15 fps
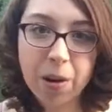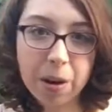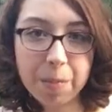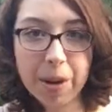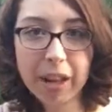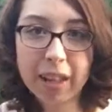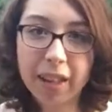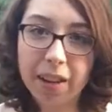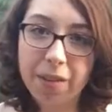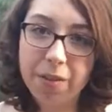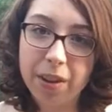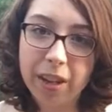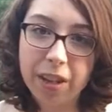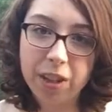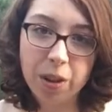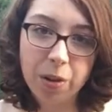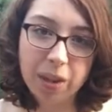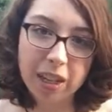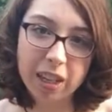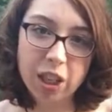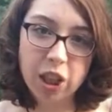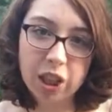or I make like a funny
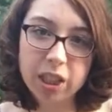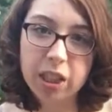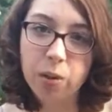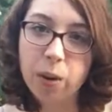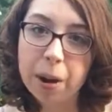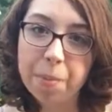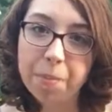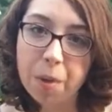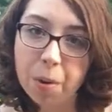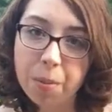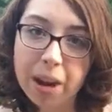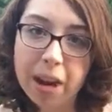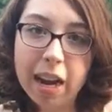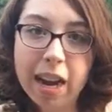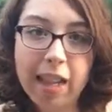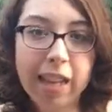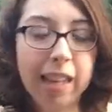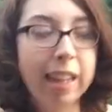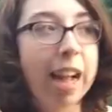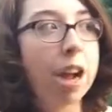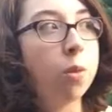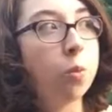joke in just the right moment, and
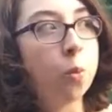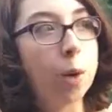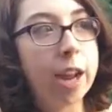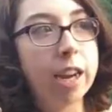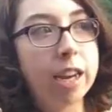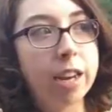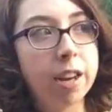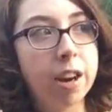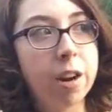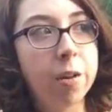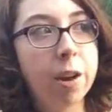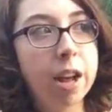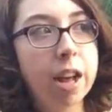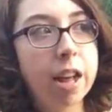like that wit, you know,